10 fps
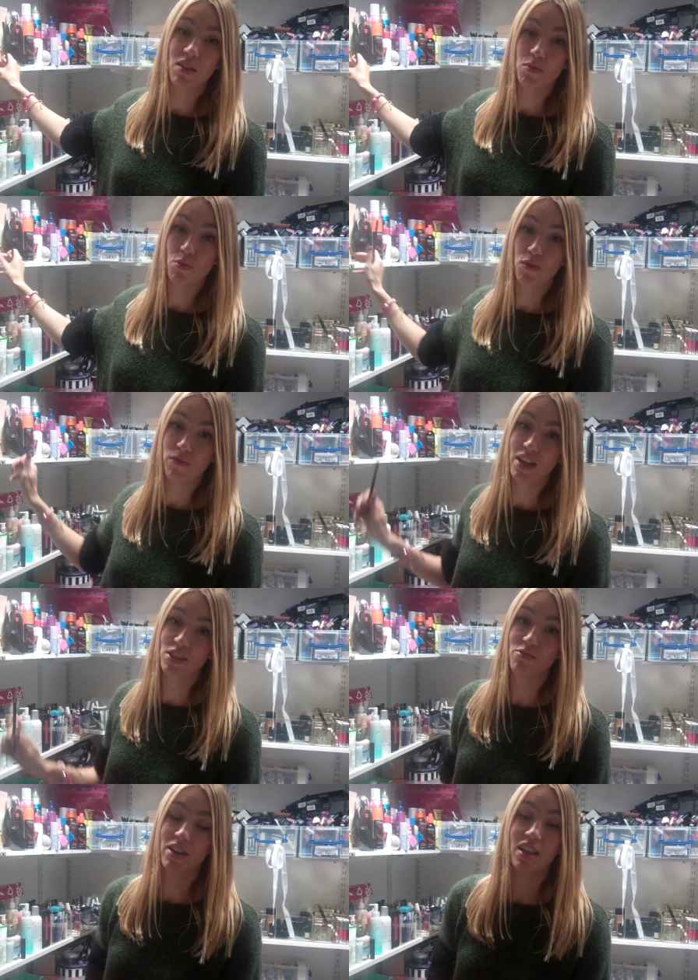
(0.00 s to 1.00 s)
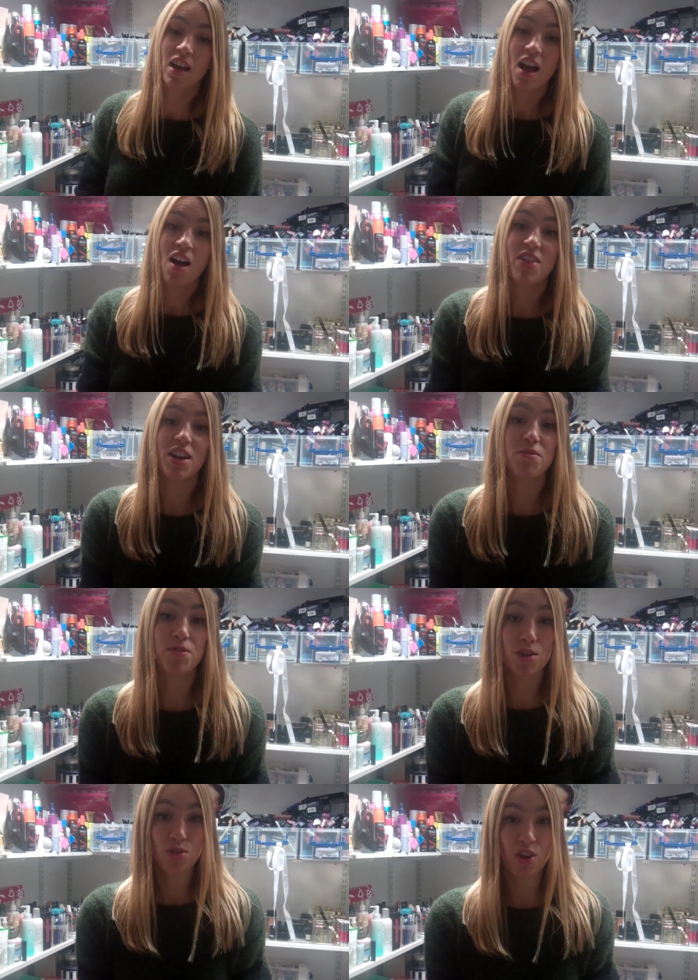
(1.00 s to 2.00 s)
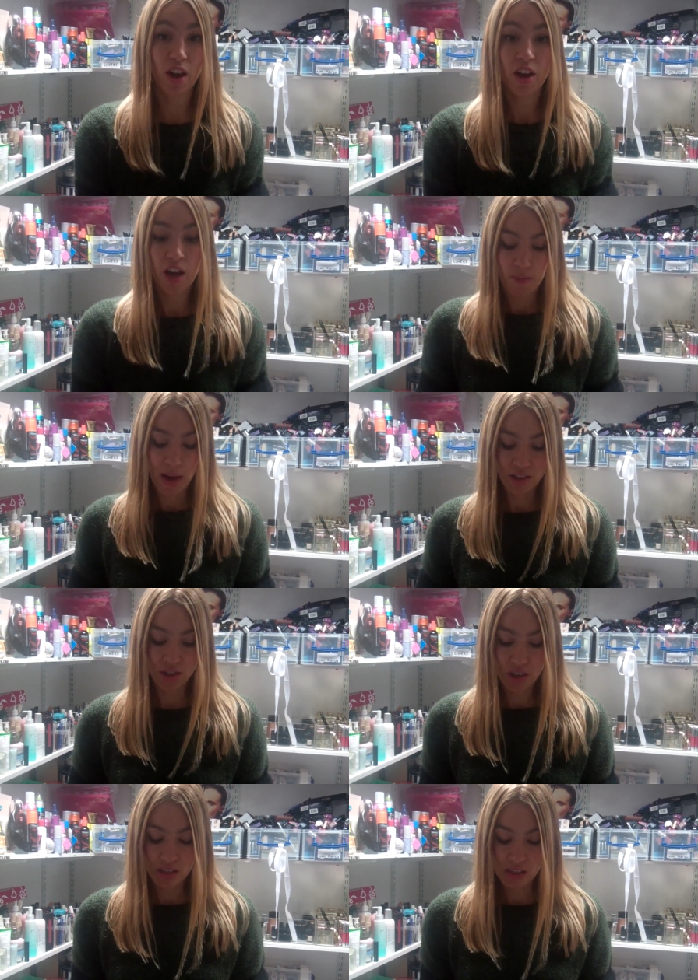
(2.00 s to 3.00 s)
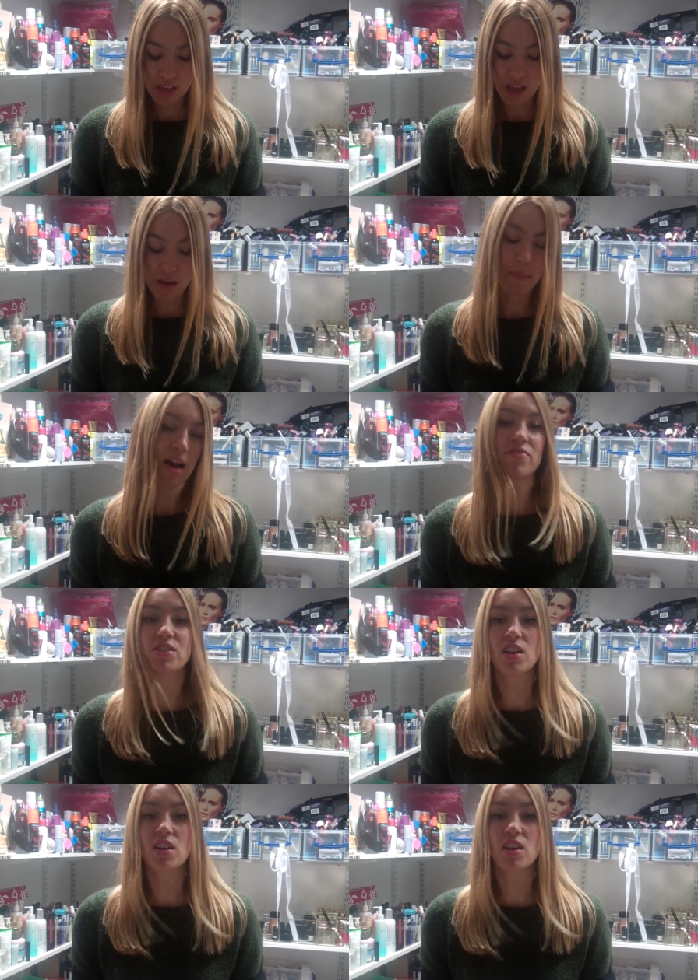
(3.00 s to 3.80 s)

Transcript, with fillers: even more flattering than a fuchsia, but as you can see, Amanda